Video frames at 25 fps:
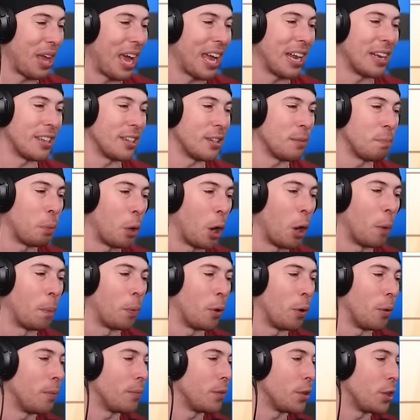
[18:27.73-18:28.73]
that
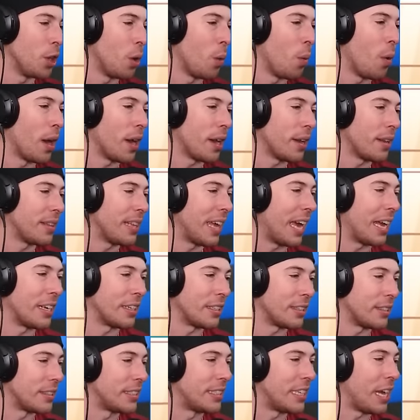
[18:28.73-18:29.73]
Purple... You know what? That
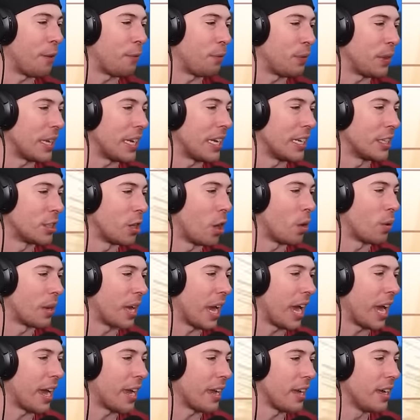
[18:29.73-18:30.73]
definitely is
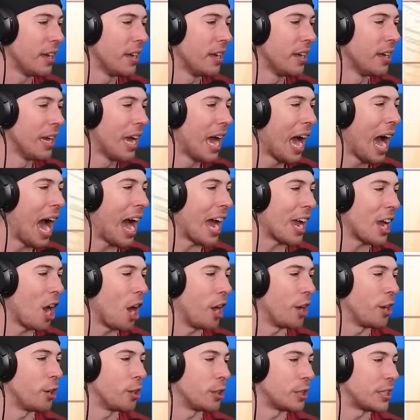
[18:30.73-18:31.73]
okay. I
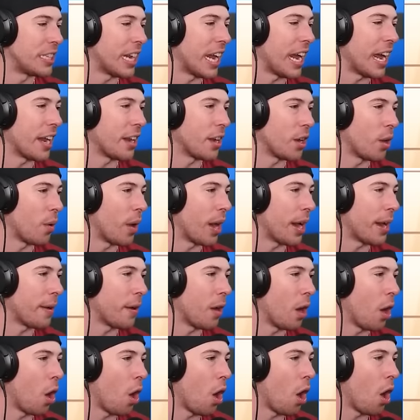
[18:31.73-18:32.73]
understand, all right?
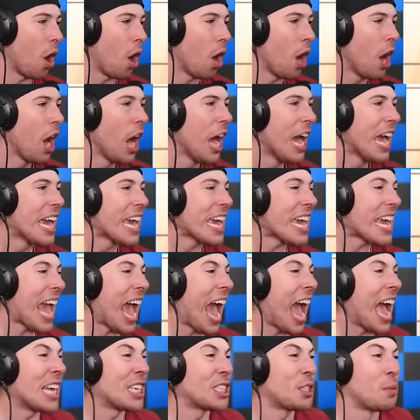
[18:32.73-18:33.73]
Oh... He
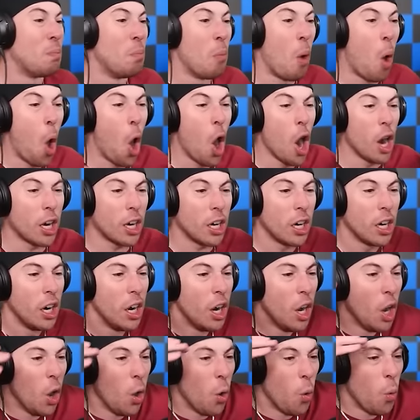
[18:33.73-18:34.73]
has more?
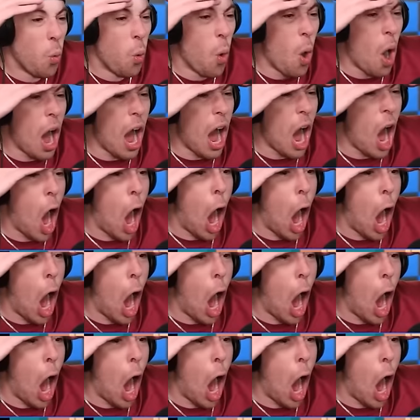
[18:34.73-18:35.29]
What?